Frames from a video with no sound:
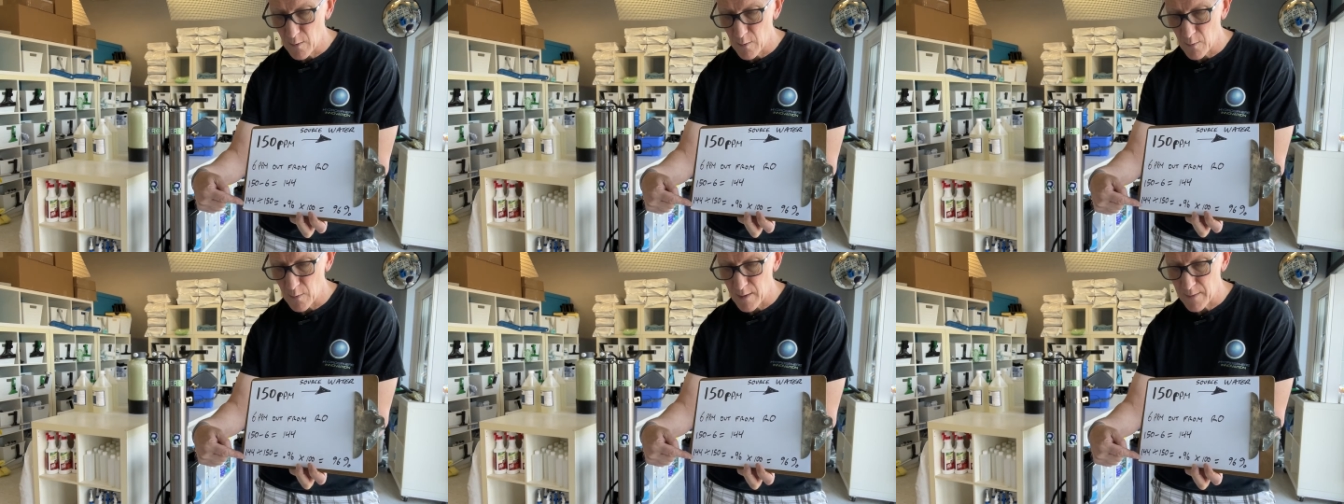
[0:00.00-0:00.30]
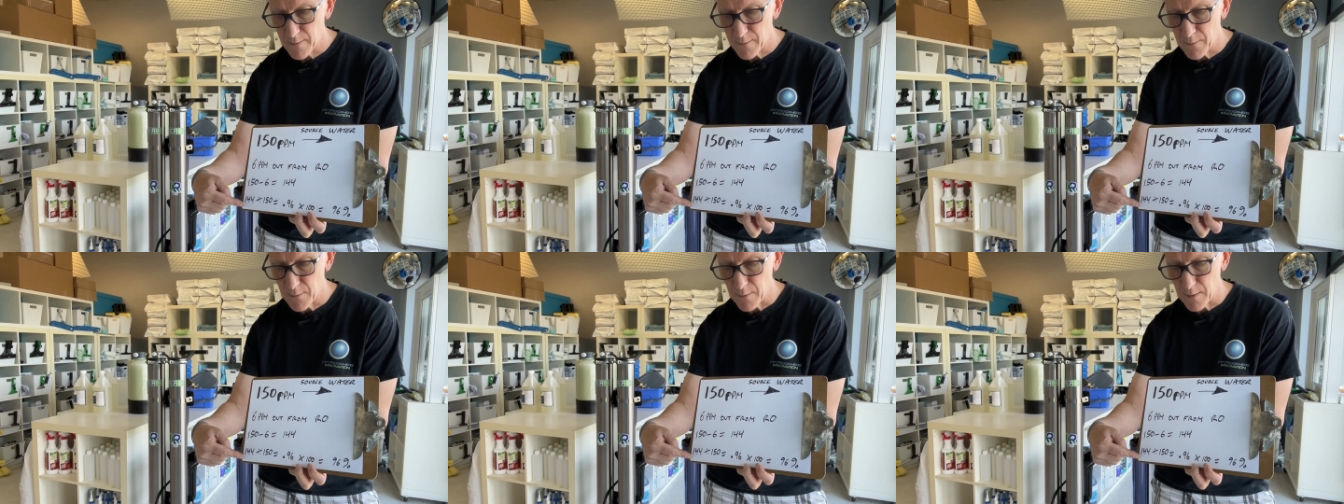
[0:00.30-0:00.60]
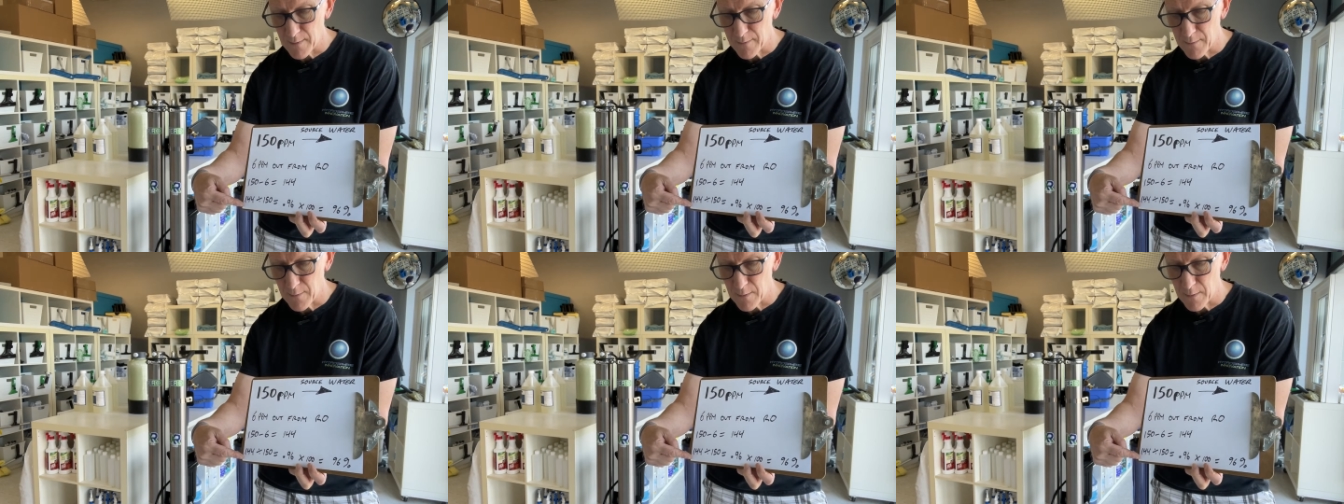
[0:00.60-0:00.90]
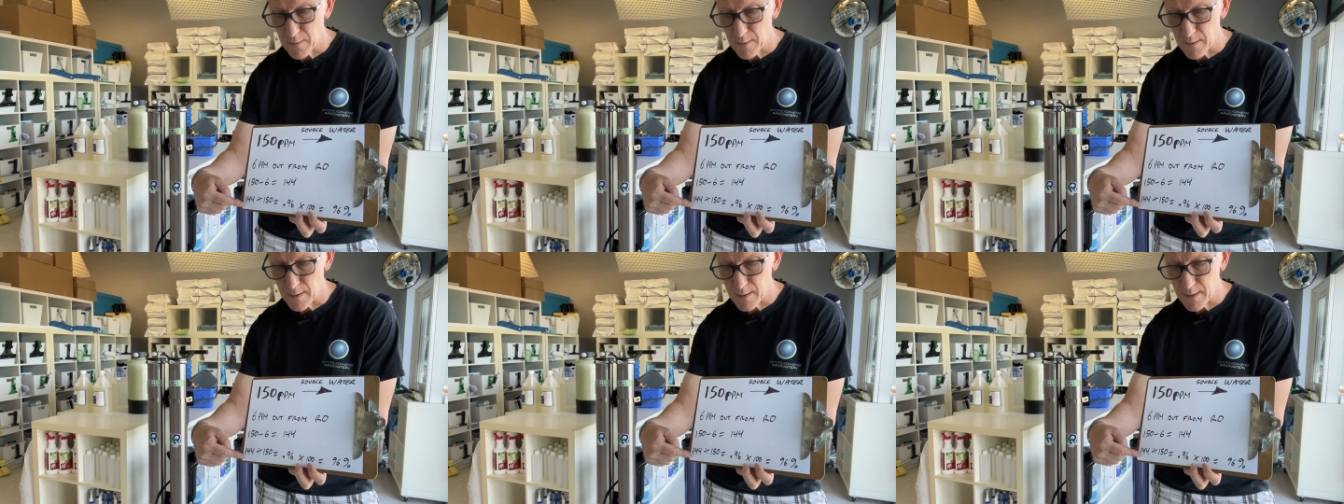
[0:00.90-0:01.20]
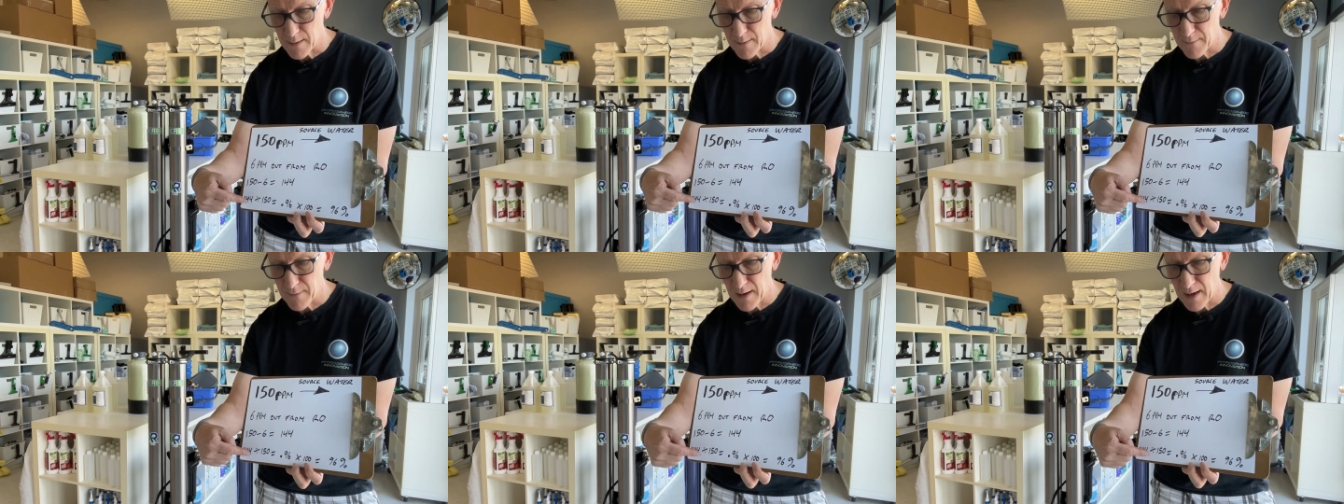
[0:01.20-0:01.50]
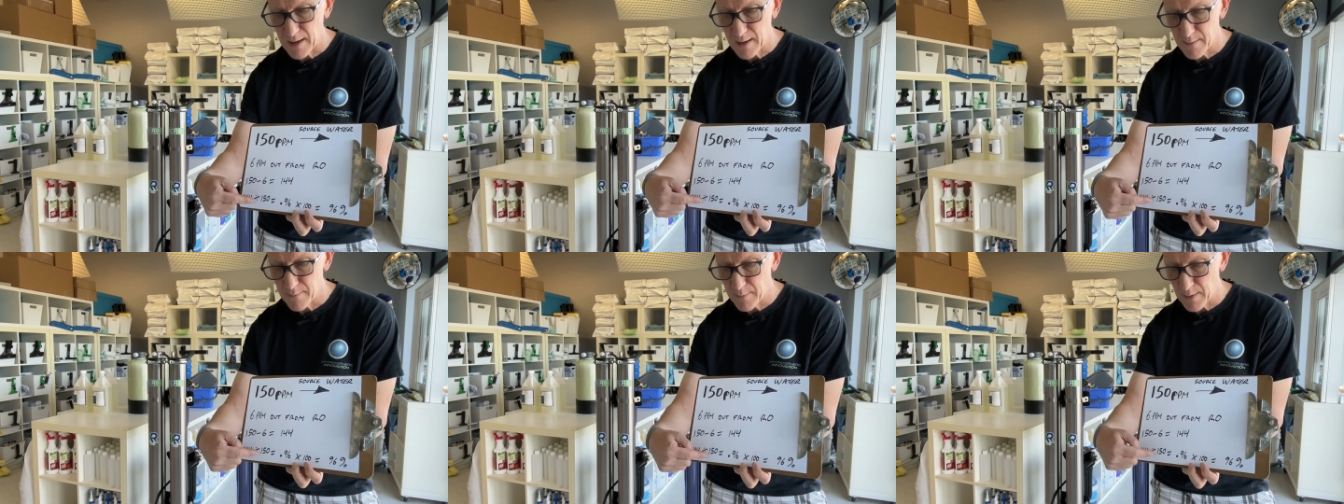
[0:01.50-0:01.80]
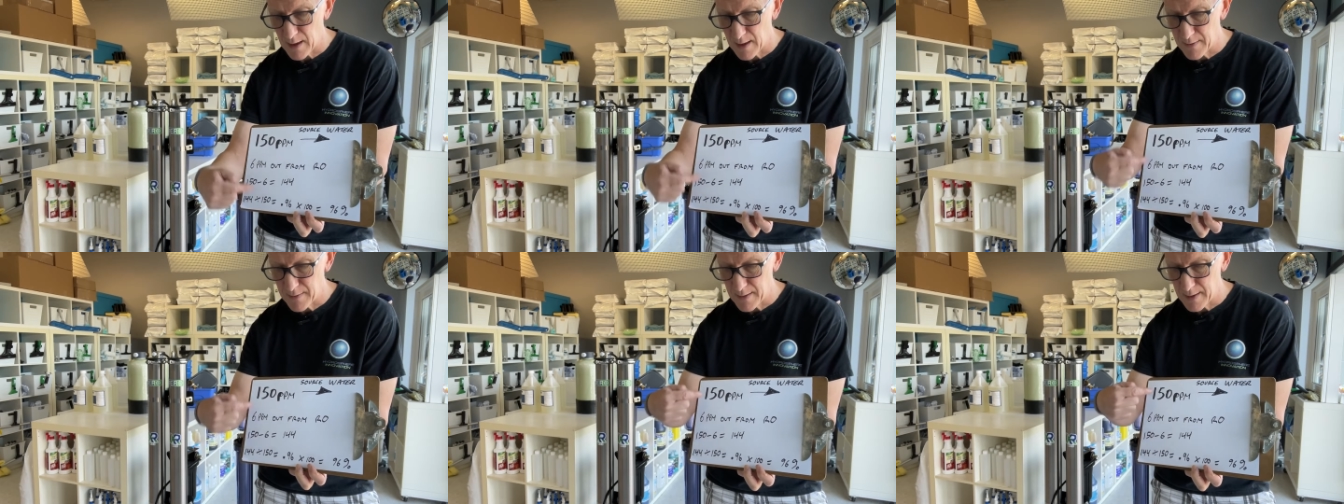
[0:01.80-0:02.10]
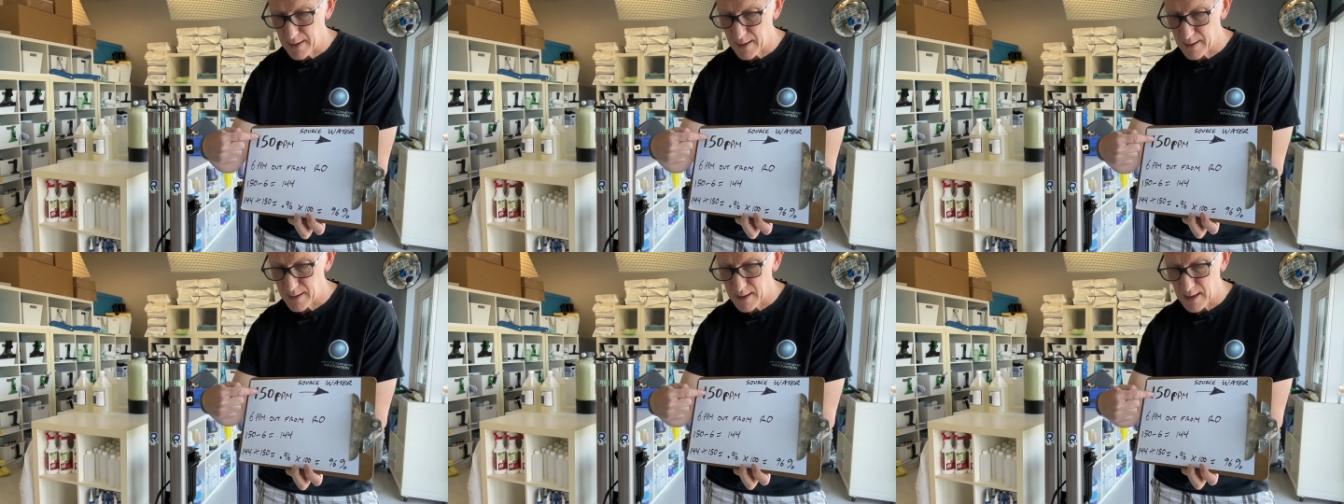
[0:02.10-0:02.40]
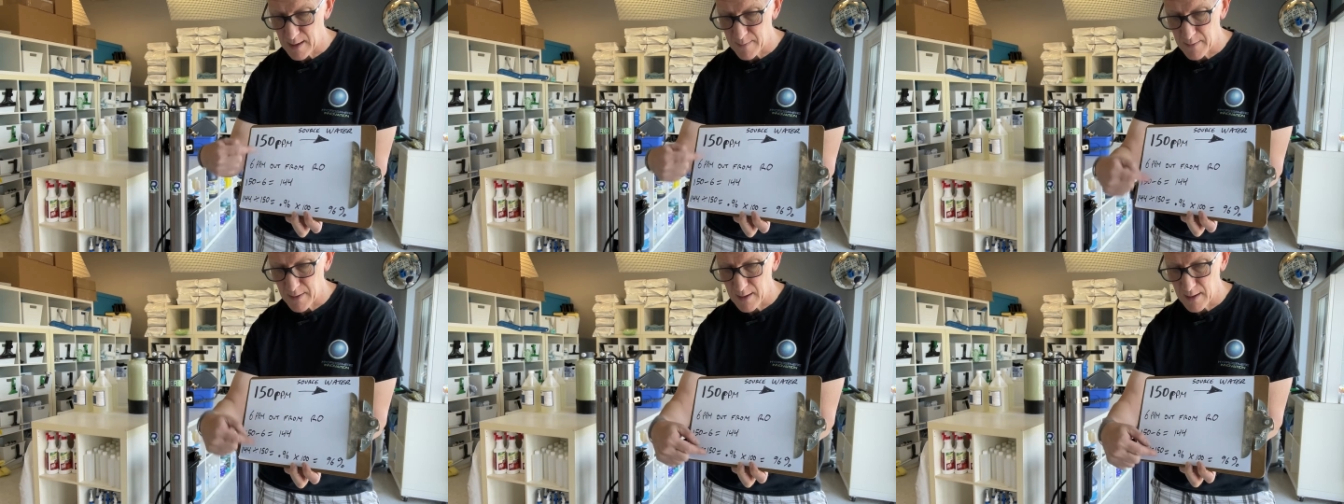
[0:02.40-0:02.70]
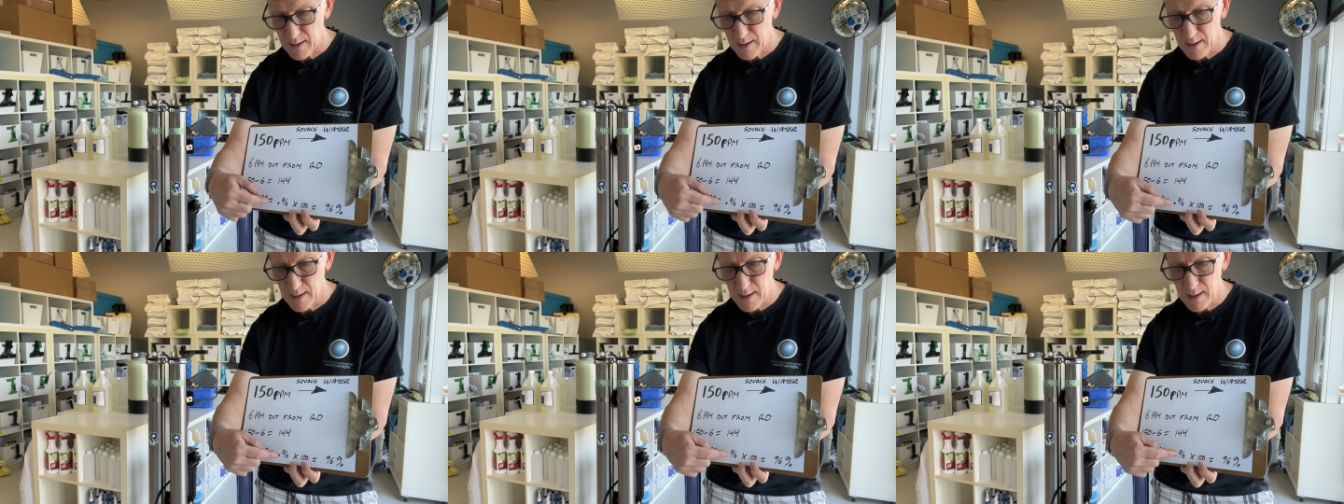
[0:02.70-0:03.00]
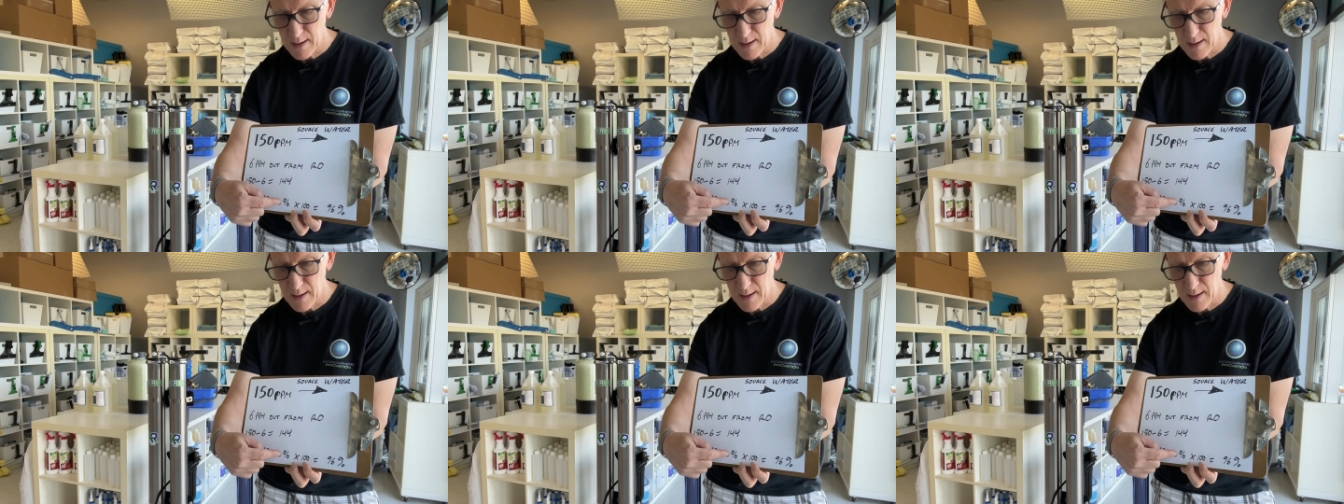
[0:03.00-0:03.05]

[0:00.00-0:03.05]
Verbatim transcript: 144 divided by the incoming